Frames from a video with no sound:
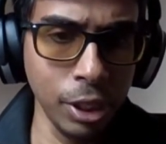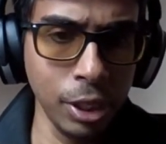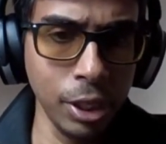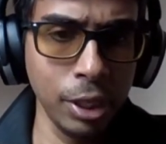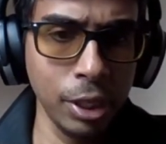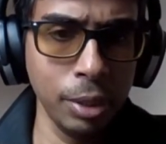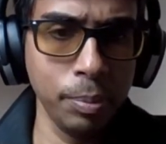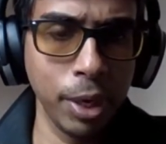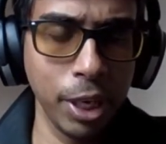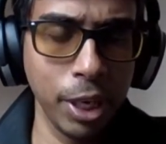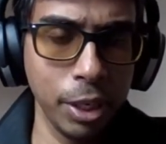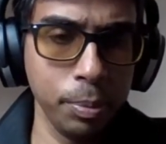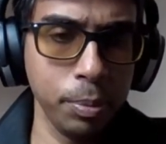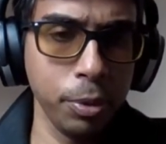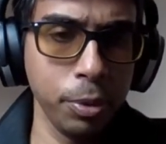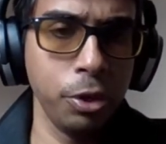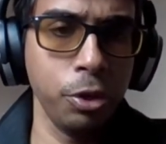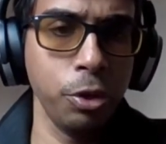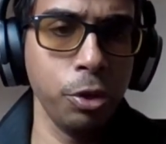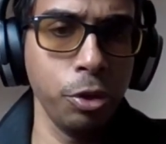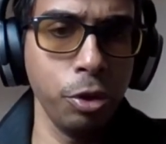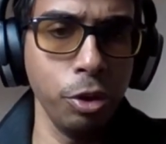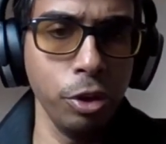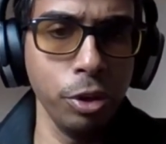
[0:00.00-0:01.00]

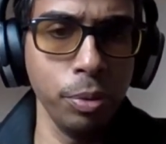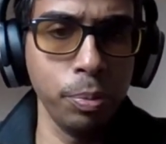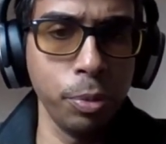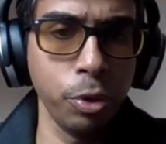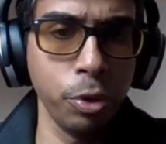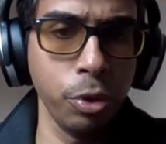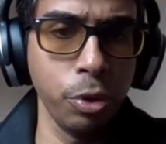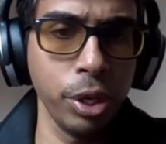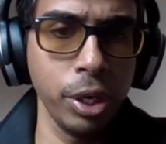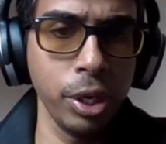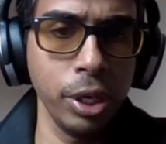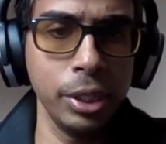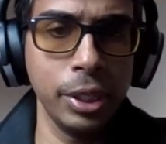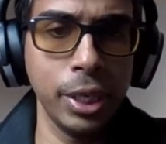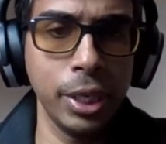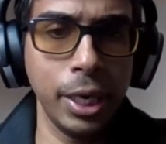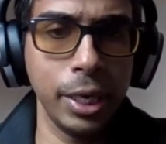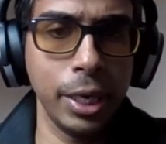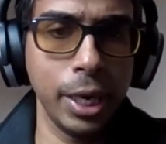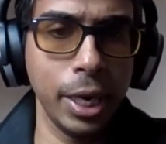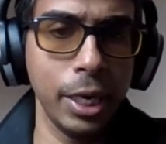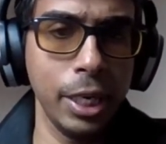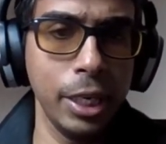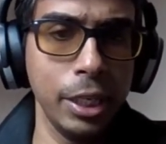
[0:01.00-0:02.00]
multi-protocol broker that
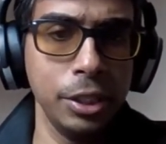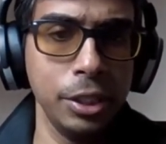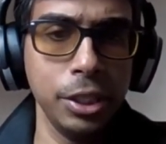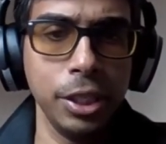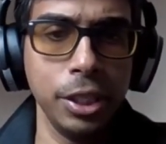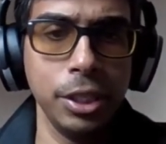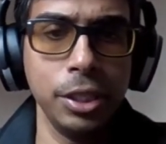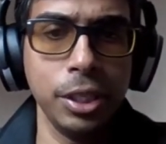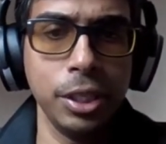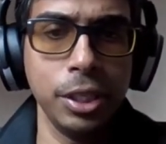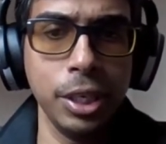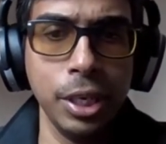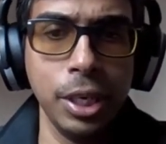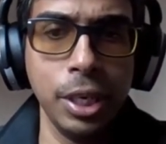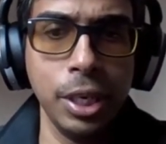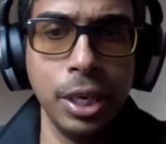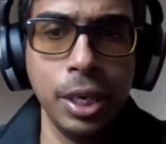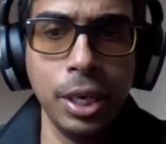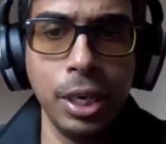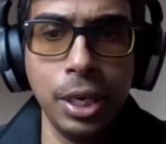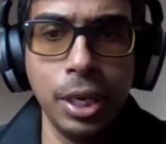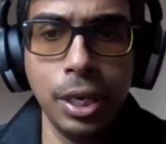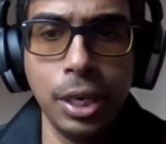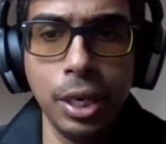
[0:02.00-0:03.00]
can ingest
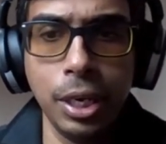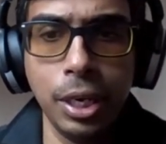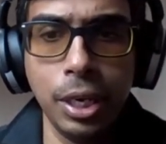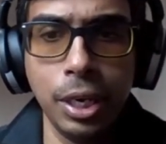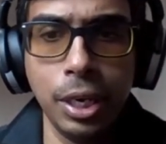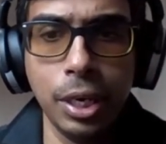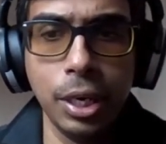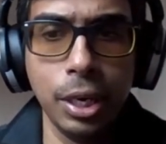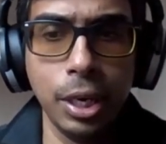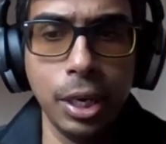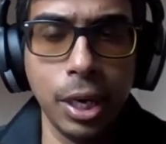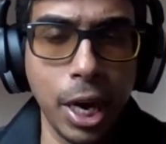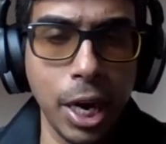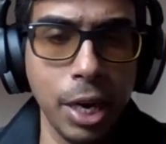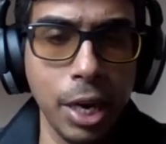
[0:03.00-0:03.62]
high